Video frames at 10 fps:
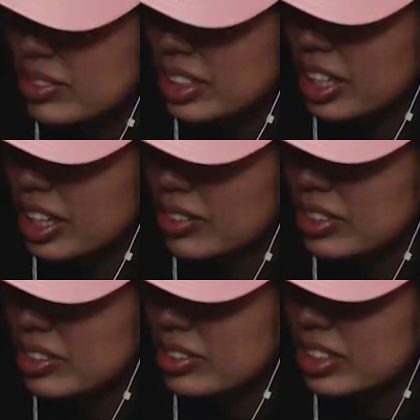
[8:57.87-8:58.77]
But yeah, we
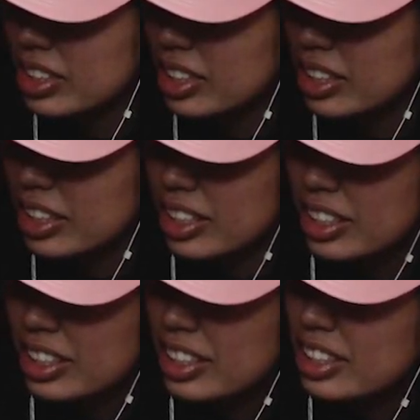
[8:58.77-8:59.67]
go in here
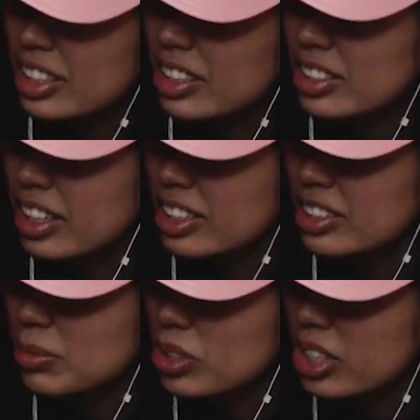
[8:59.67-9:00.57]
is like
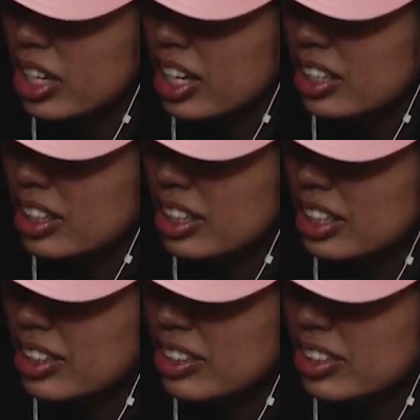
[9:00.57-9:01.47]
some
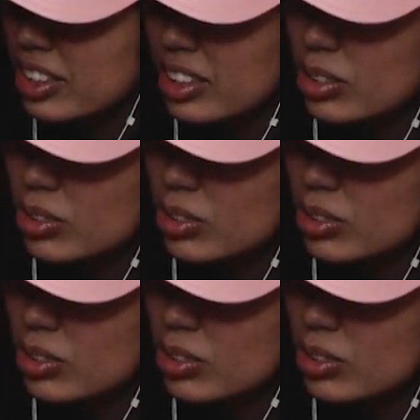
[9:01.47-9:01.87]
chandeliers, nothing too